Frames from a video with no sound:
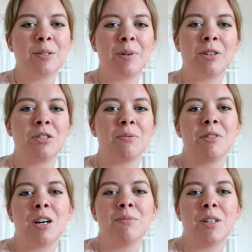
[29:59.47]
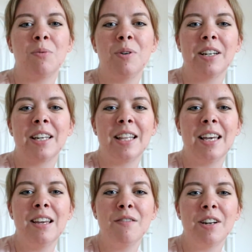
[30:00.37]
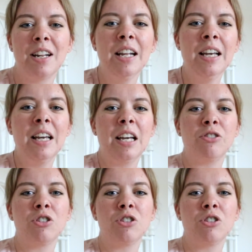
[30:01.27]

because sometimes I'll work in the evening, it